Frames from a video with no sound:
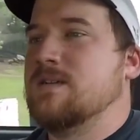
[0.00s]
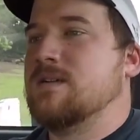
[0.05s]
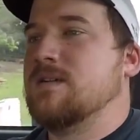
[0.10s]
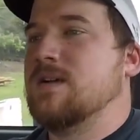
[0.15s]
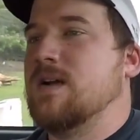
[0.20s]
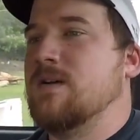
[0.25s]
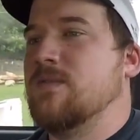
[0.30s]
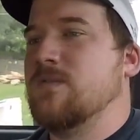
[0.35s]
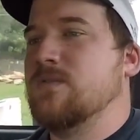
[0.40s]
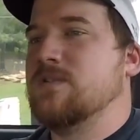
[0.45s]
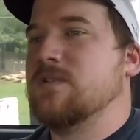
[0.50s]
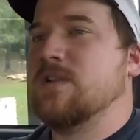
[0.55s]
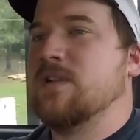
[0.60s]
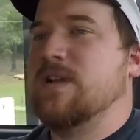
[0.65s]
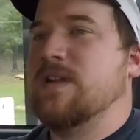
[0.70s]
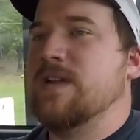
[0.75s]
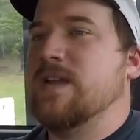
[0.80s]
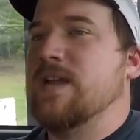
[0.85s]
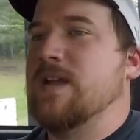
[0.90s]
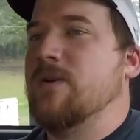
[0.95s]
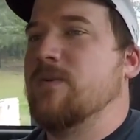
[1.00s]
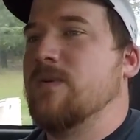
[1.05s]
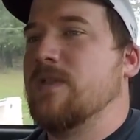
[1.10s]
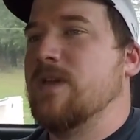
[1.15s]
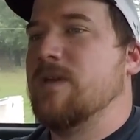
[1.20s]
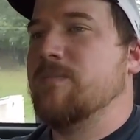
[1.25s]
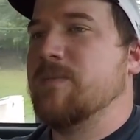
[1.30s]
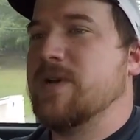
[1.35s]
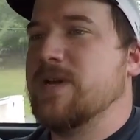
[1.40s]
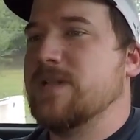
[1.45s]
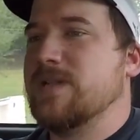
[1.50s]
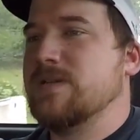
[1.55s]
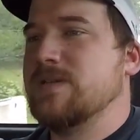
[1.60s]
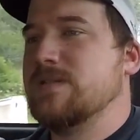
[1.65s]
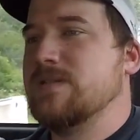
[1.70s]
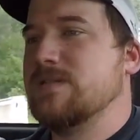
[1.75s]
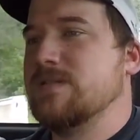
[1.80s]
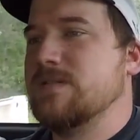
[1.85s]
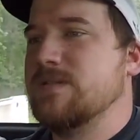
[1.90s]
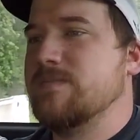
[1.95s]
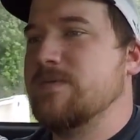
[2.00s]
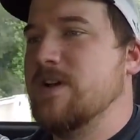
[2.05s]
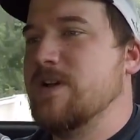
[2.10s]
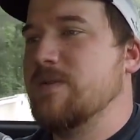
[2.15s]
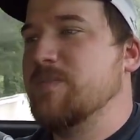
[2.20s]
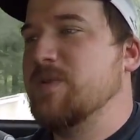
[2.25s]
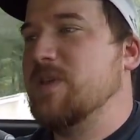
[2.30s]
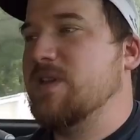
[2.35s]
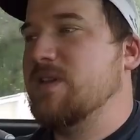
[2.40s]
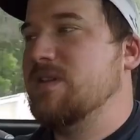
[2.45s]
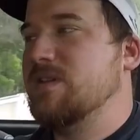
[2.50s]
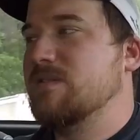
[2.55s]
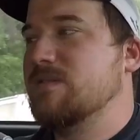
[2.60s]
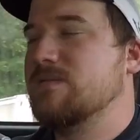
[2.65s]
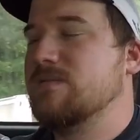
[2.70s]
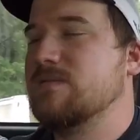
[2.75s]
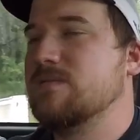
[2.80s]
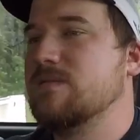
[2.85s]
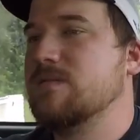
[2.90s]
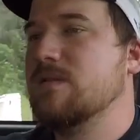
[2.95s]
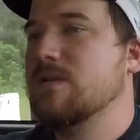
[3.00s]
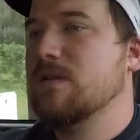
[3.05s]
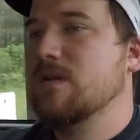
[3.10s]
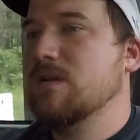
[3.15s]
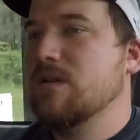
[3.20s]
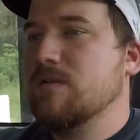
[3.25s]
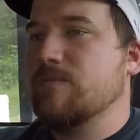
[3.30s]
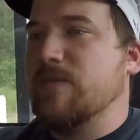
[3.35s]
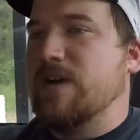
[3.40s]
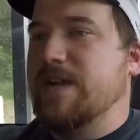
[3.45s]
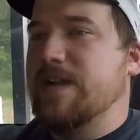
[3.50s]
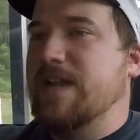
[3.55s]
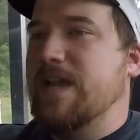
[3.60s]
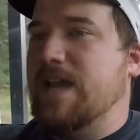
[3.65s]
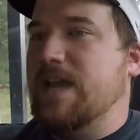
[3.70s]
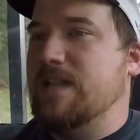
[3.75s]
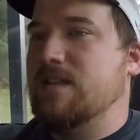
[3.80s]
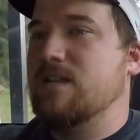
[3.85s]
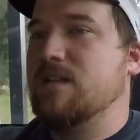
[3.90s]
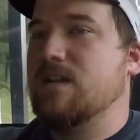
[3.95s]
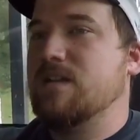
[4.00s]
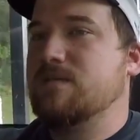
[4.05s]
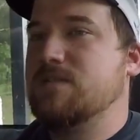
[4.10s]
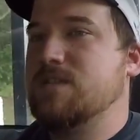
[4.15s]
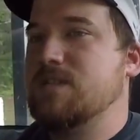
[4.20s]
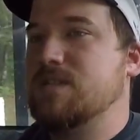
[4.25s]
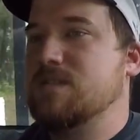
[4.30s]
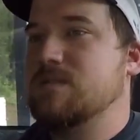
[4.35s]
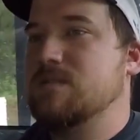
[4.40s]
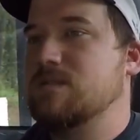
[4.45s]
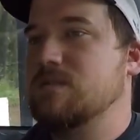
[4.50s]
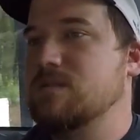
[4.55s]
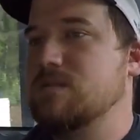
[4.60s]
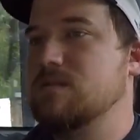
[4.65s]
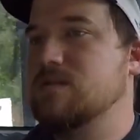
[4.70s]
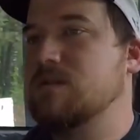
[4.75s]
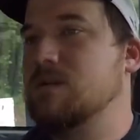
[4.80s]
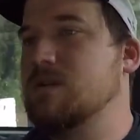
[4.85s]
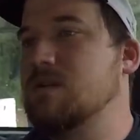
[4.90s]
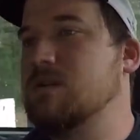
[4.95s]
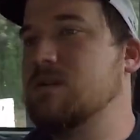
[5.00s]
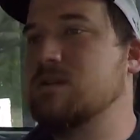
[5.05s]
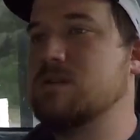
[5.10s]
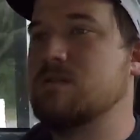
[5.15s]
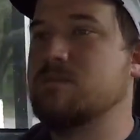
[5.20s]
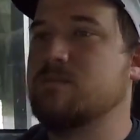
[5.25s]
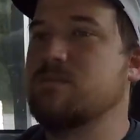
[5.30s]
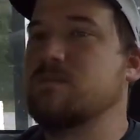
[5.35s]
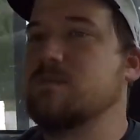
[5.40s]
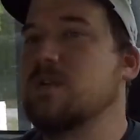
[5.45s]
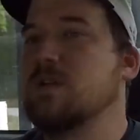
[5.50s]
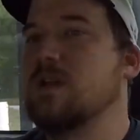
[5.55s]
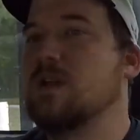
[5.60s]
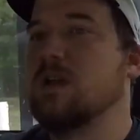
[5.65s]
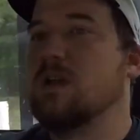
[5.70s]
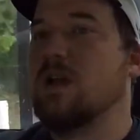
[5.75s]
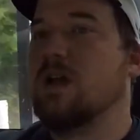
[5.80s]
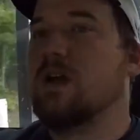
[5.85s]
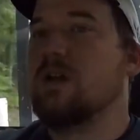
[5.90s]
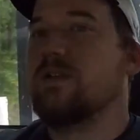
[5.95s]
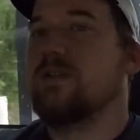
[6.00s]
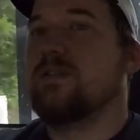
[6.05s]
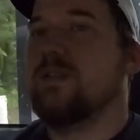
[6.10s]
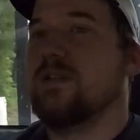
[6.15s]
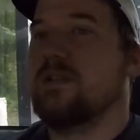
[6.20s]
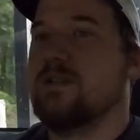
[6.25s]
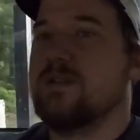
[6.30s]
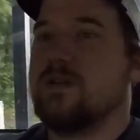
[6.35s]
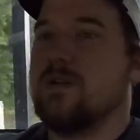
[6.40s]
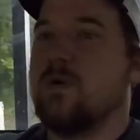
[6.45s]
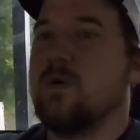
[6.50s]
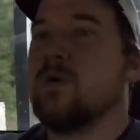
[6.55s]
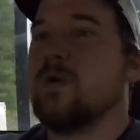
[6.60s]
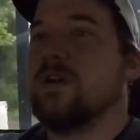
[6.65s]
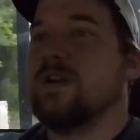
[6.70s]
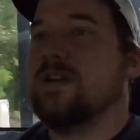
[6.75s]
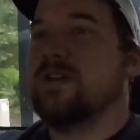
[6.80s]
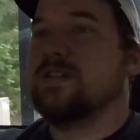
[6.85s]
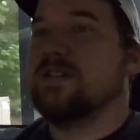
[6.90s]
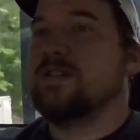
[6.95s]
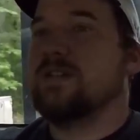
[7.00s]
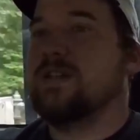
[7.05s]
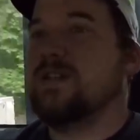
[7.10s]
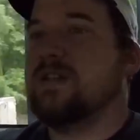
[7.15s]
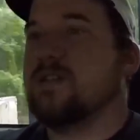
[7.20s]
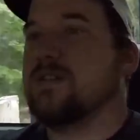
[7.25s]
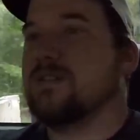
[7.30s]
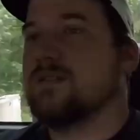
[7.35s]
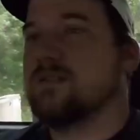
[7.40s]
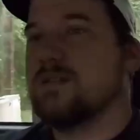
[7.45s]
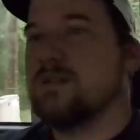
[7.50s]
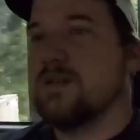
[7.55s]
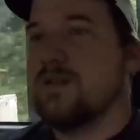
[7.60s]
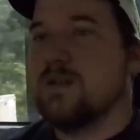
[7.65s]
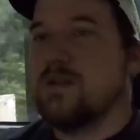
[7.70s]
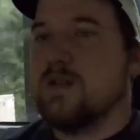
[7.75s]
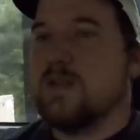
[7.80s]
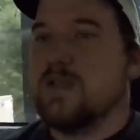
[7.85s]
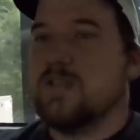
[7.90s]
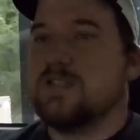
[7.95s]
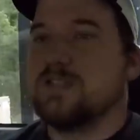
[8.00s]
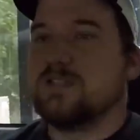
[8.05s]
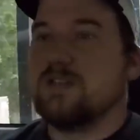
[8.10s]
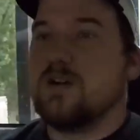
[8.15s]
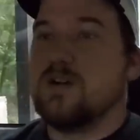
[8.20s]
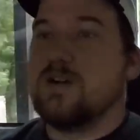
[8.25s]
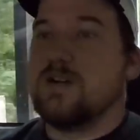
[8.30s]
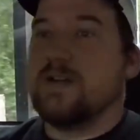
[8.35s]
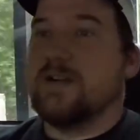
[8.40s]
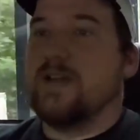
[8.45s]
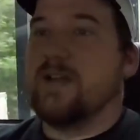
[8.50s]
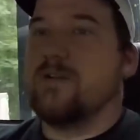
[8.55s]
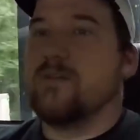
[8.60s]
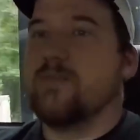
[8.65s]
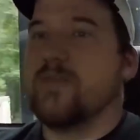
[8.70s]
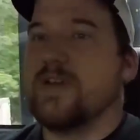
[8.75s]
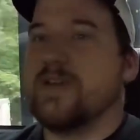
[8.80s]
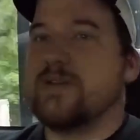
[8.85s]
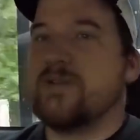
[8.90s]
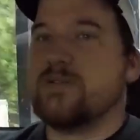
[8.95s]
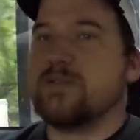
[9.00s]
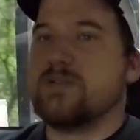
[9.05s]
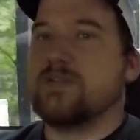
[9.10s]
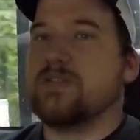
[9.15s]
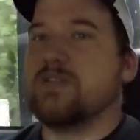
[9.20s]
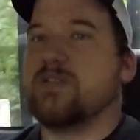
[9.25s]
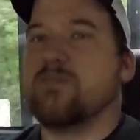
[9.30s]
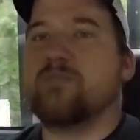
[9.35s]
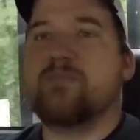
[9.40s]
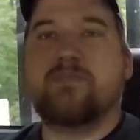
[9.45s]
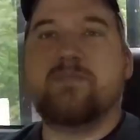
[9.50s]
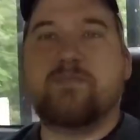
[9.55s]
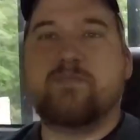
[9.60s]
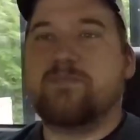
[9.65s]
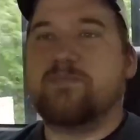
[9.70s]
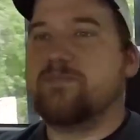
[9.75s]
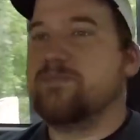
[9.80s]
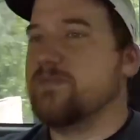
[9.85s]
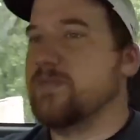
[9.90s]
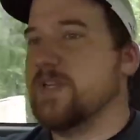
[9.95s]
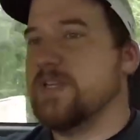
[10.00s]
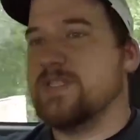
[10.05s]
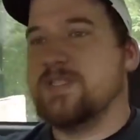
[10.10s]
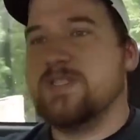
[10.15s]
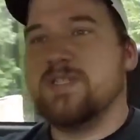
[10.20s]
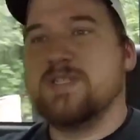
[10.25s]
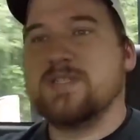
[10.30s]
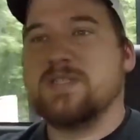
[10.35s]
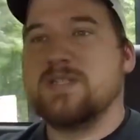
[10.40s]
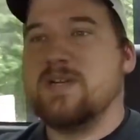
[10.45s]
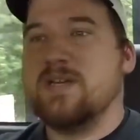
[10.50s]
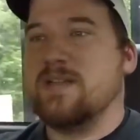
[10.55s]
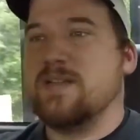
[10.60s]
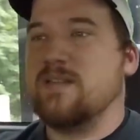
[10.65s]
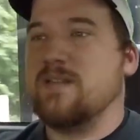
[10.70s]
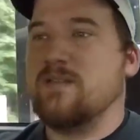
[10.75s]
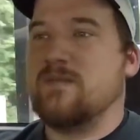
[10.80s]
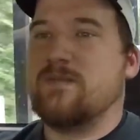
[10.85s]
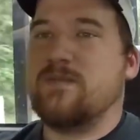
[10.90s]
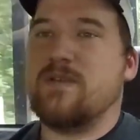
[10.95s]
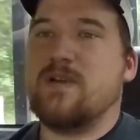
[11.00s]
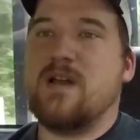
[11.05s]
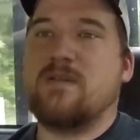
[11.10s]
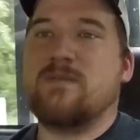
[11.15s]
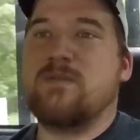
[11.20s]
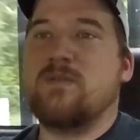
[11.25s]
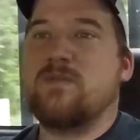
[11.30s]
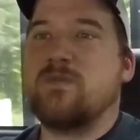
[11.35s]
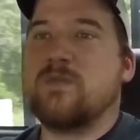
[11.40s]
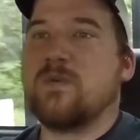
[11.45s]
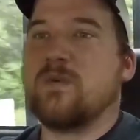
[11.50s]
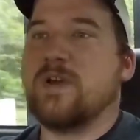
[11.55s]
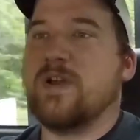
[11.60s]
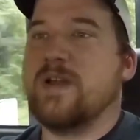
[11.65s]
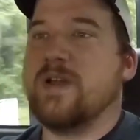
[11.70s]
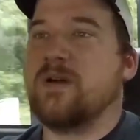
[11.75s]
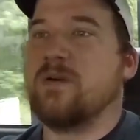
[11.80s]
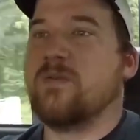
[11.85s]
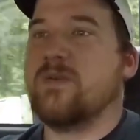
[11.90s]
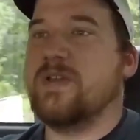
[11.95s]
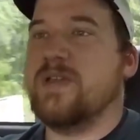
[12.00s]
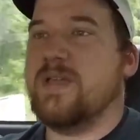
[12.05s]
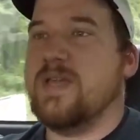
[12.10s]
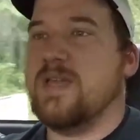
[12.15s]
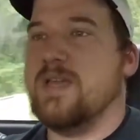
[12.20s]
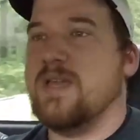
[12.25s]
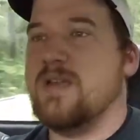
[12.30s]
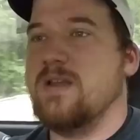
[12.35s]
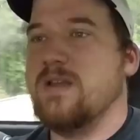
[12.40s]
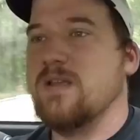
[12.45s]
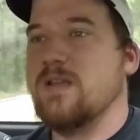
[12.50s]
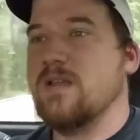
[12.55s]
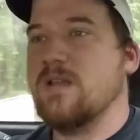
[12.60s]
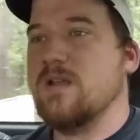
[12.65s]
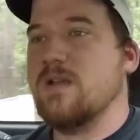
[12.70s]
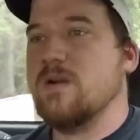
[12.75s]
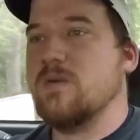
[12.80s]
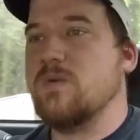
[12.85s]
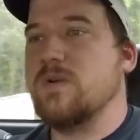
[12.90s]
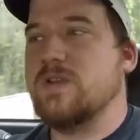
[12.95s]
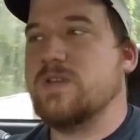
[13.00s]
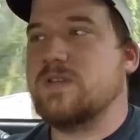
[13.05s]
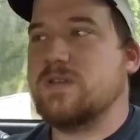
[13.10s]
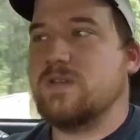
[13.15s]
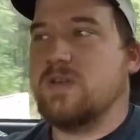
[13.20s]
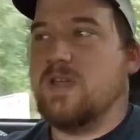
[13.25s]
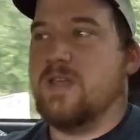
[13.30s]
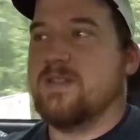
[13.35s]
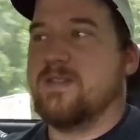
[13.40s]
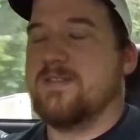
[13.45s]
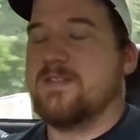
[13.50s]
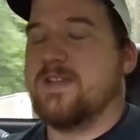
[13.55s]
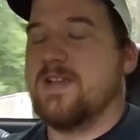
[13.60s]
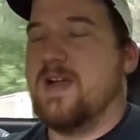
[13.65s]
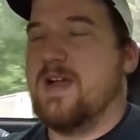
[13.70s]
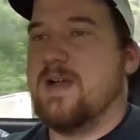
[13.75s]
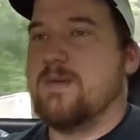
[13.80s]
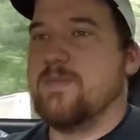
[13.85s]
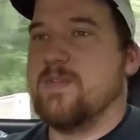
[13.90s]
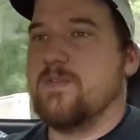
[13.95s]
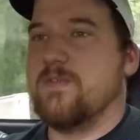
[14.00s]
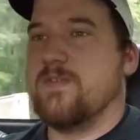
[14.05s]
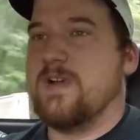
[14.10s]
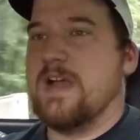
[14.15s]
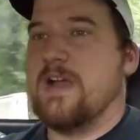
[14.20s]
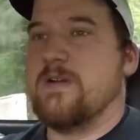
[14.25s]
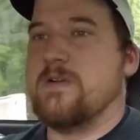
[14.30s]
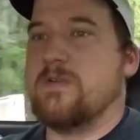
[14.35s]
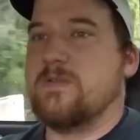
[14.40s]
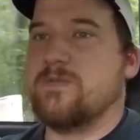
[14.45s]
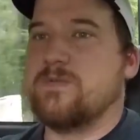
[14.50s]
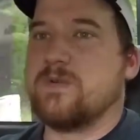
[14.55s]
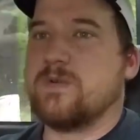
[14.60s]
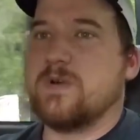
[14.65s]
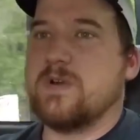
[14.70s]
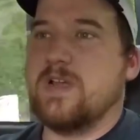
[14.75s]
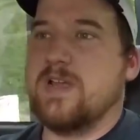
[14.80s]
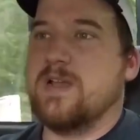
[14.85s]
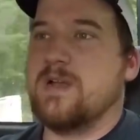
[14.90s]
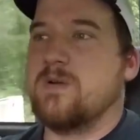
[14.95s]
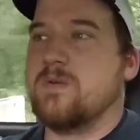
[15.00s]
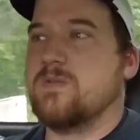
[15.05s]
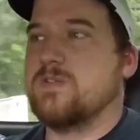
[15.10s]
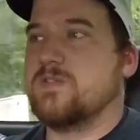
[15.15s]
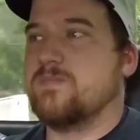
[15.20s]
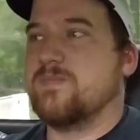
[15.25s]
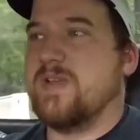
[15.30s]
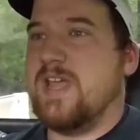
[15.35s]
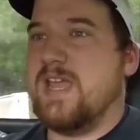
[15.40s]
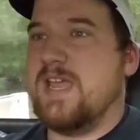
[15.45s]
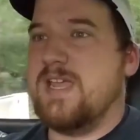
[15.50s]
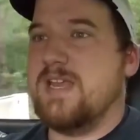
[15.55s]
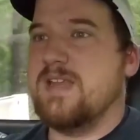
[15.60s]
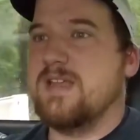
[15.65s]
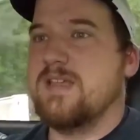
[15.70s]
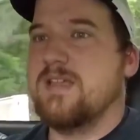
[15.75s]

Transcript: I was let down with that baler, in my opinion. My dad loves it. Other than the core density, it's starting out bales. It's just like the 504L we had, which at the time the 504L was made,